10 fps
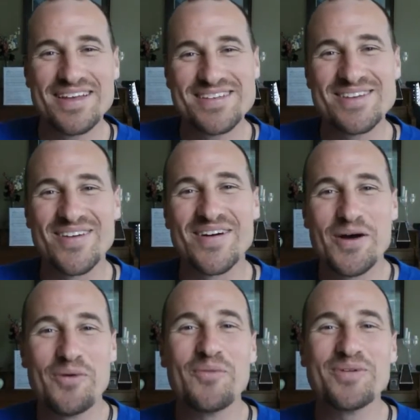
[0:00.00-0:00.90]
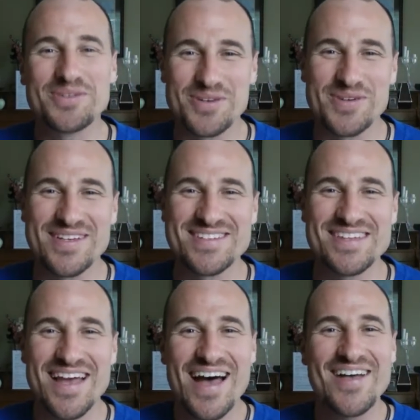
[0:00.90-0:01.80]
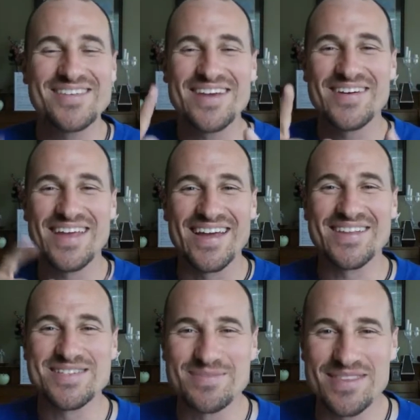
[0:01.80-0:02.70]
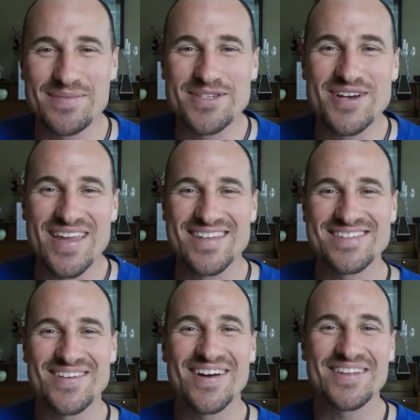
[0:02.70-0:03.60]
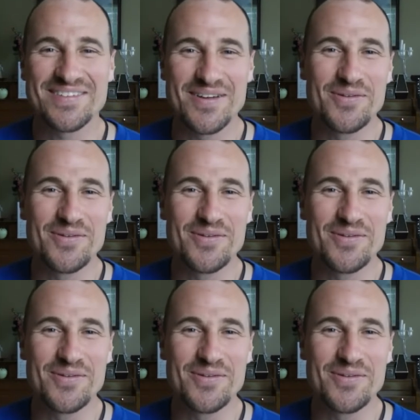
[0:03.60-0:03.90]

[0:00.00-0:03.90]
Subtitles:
So what we'll do is I'll say, okay, Elizabeth, let me try this. So